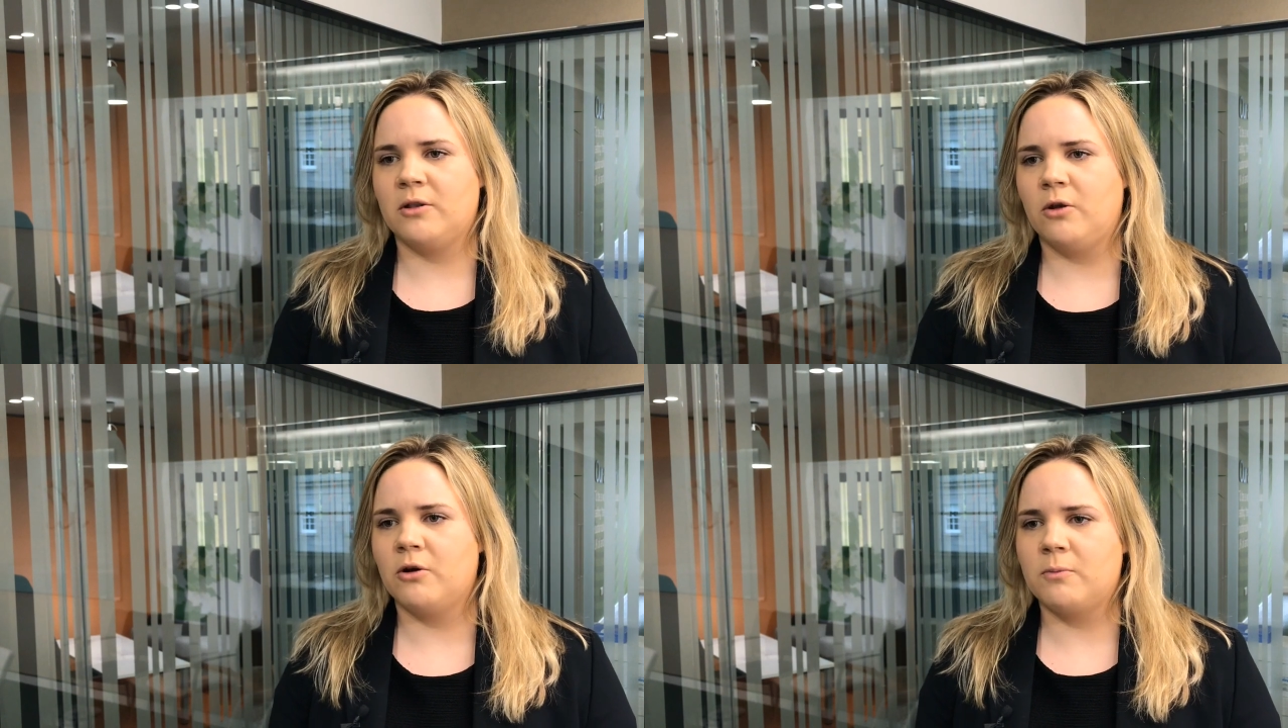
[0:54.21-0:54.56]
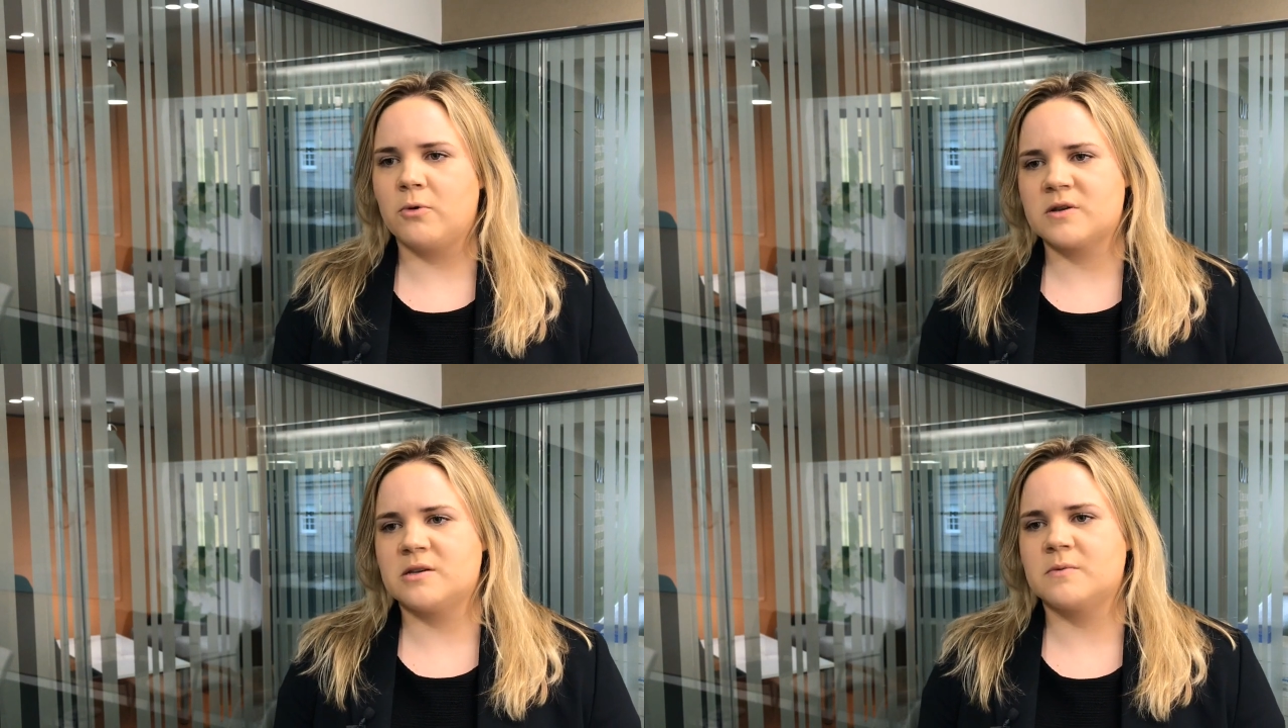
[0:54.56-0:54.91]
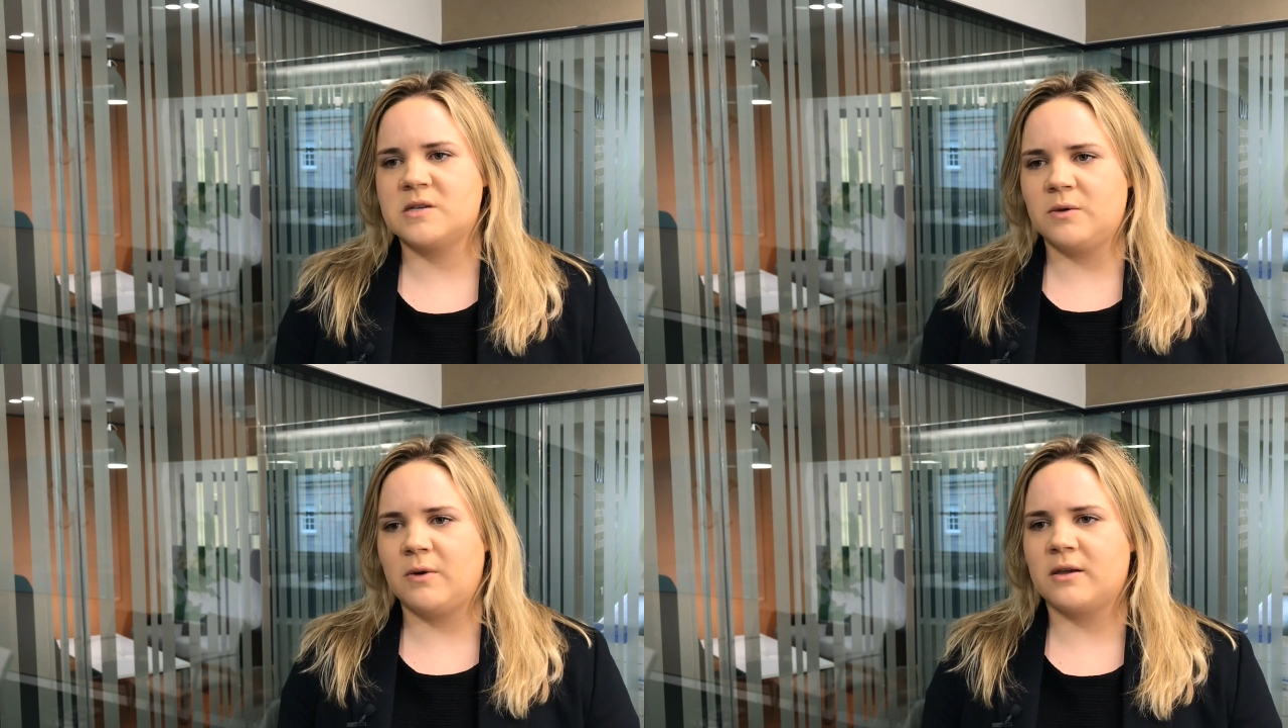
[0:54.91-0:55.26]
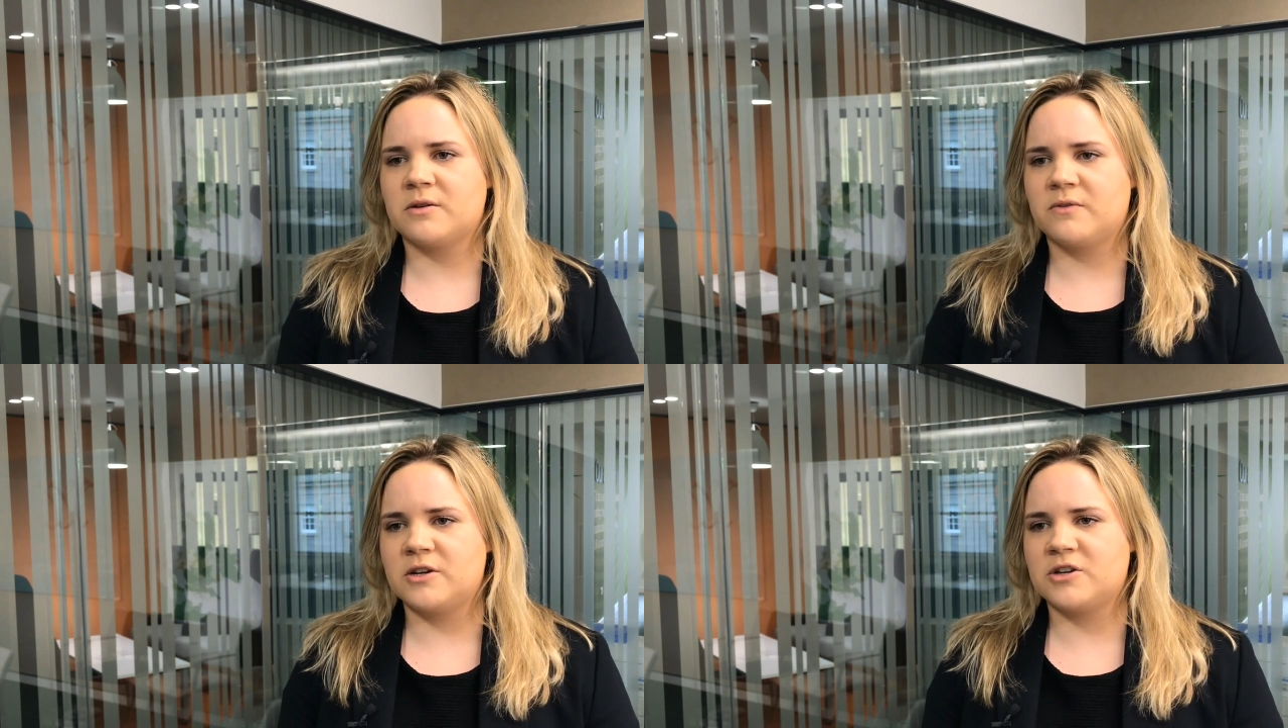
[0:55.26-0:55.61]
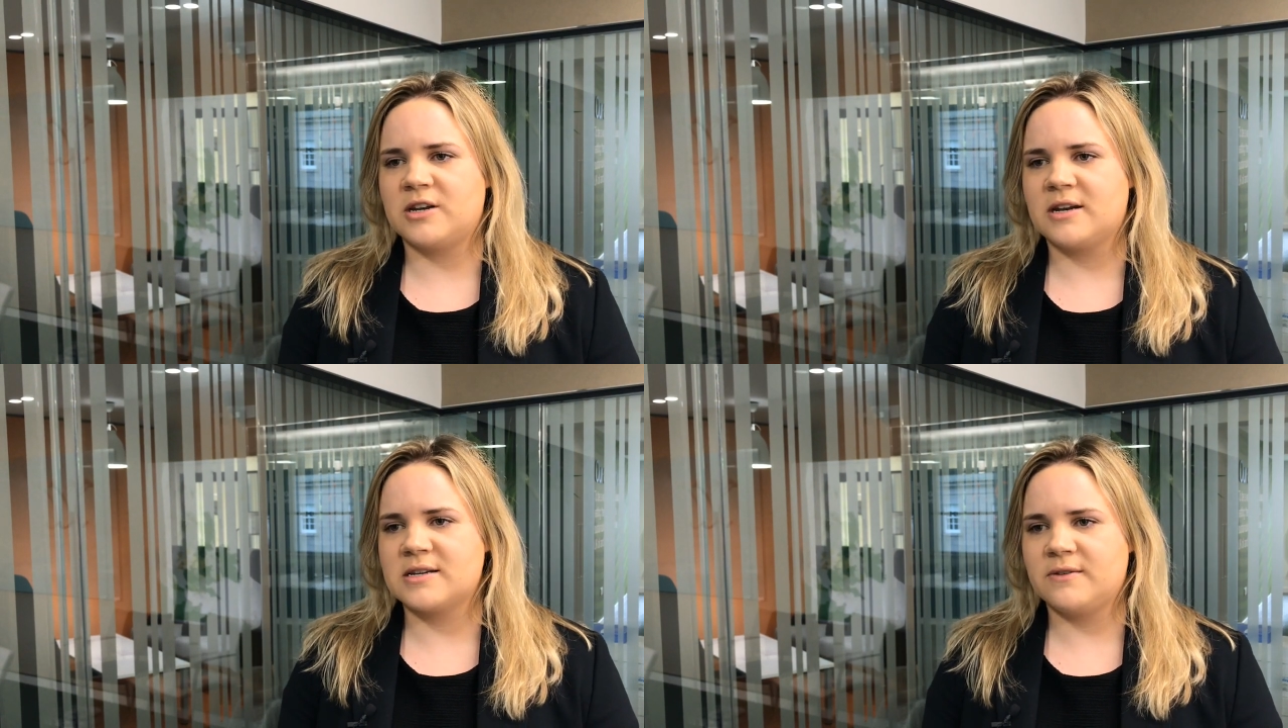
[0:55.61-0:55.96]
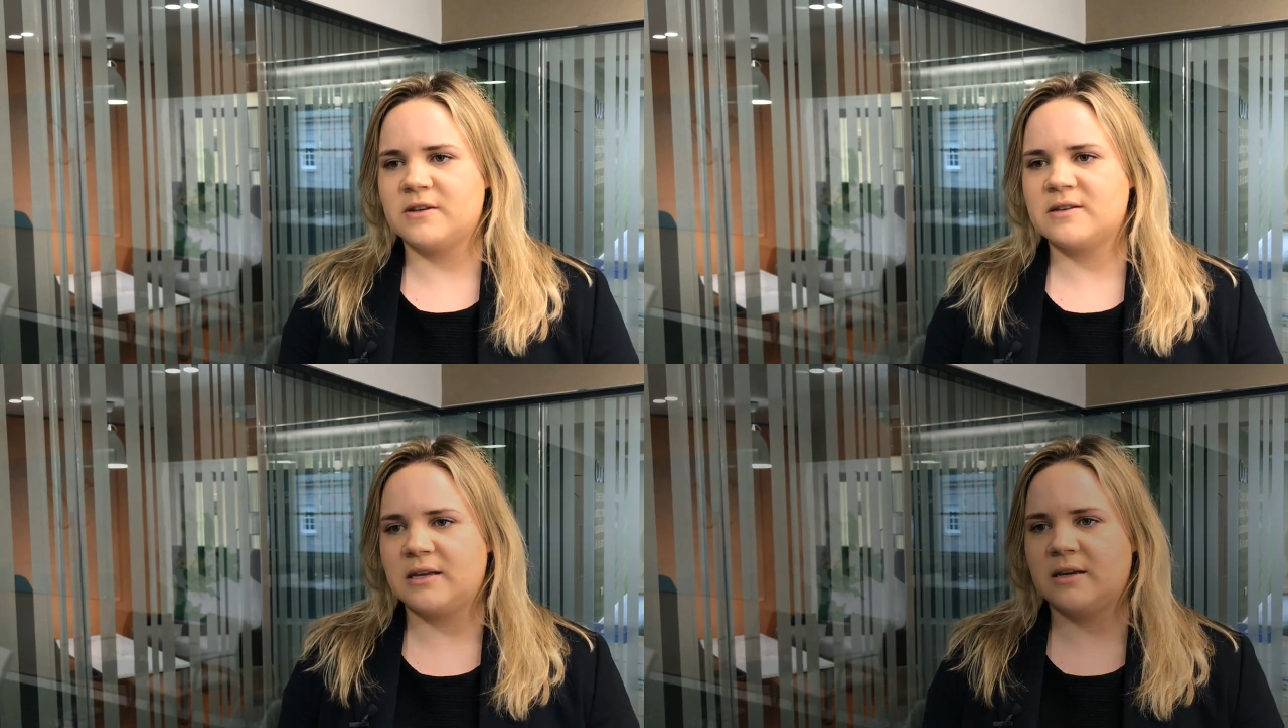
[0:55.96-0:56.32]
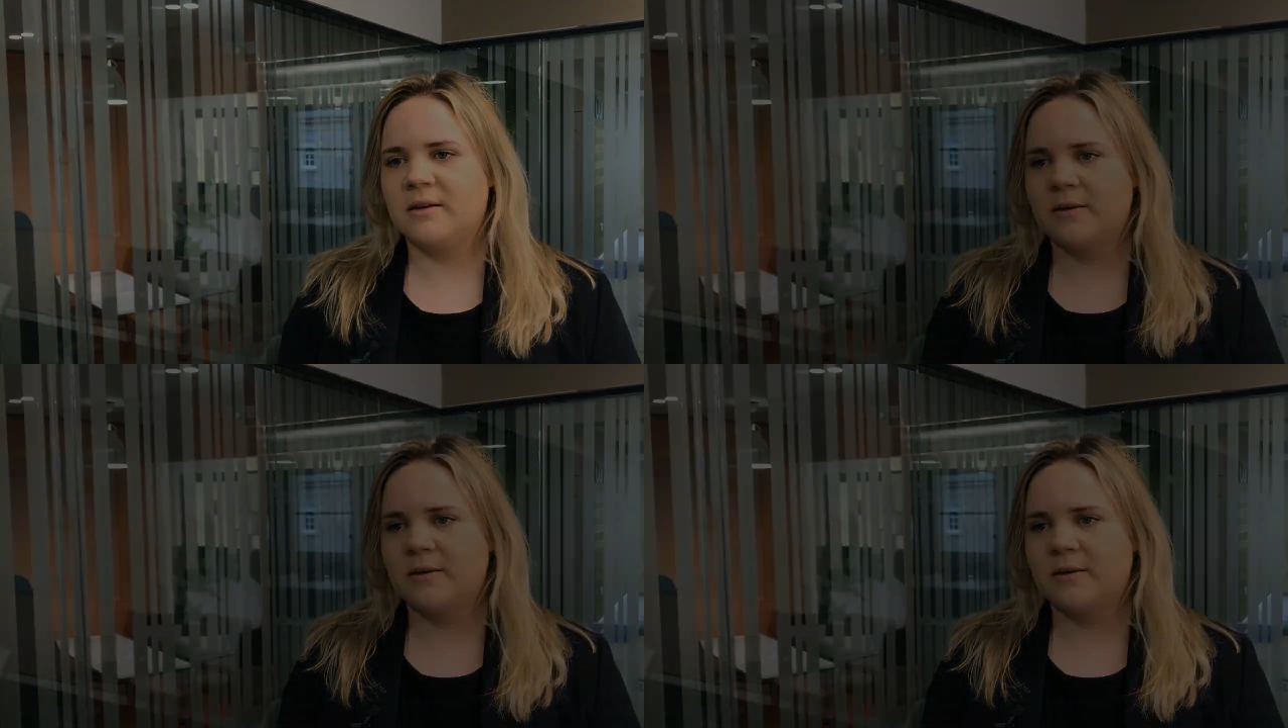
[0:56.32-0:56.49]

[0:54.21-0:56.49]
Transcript: unlock more subsea well intervention activity.